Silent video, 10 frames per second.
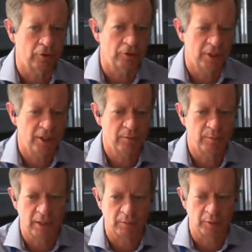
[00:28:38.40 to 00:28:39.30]
You need to
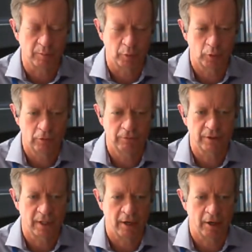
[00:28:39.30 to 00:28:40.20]
be able to prove
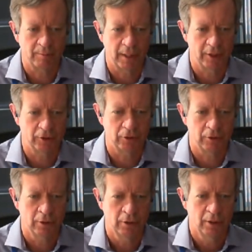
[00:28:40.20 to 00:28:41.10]
to the hiring
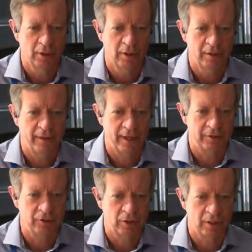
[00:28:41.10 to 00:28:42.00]
manager
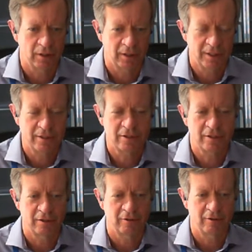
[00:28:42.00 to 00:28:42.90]
that you can at
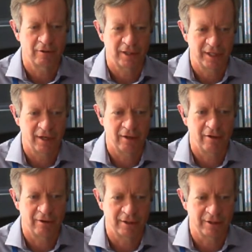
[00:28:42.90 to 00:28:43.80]
least get
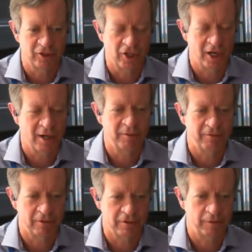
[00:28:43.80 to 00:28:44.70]
along in the job
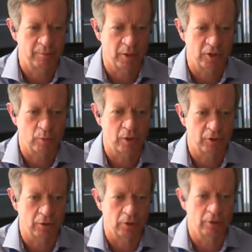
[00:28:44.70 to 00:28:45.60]
the first few months while
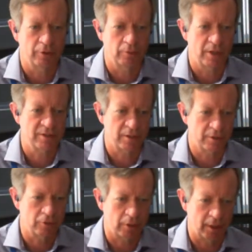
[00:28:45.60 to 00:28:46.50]
you learn the rest of
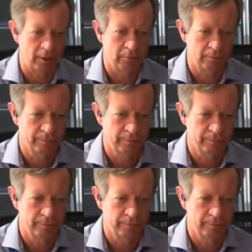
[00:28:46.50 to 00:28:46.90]
the trade.